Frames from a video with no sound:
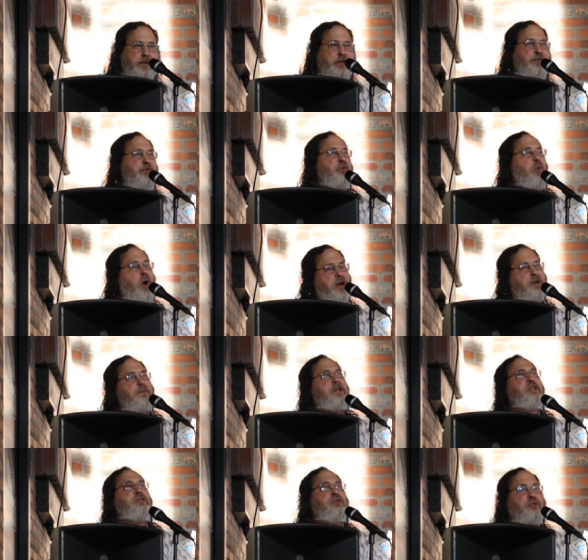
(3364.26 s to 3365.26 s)
If you want to
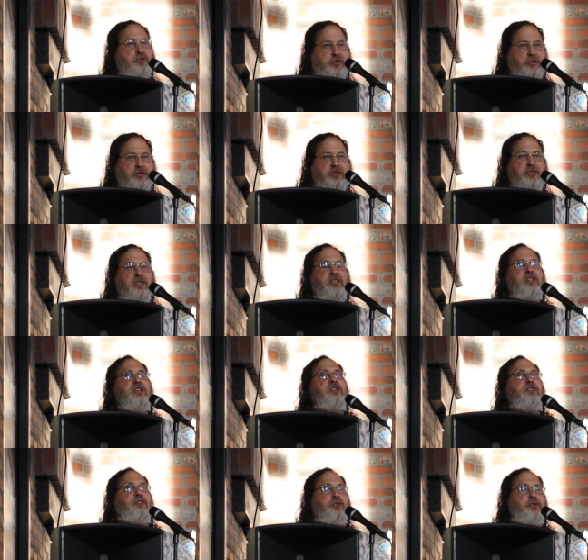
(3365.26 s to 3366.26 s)
be neutral,
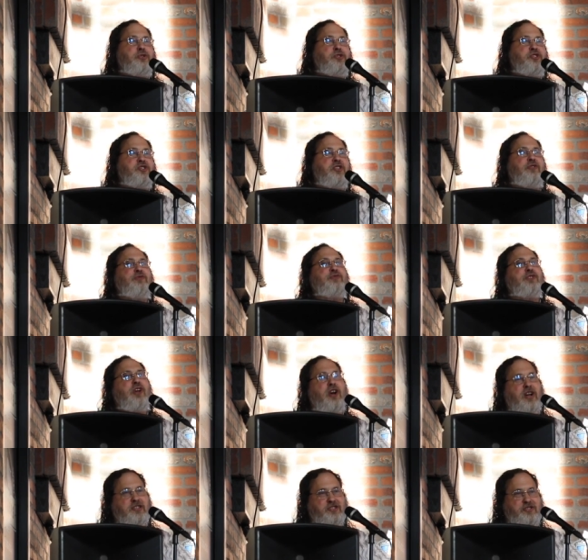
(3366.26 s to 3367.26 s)
use
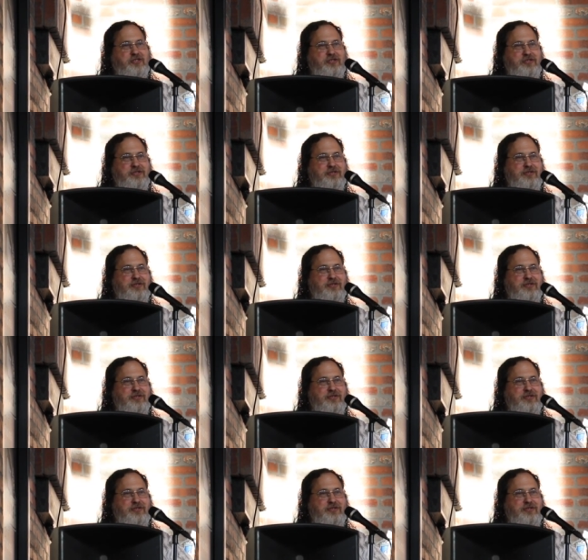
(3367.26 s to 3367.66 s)
floss.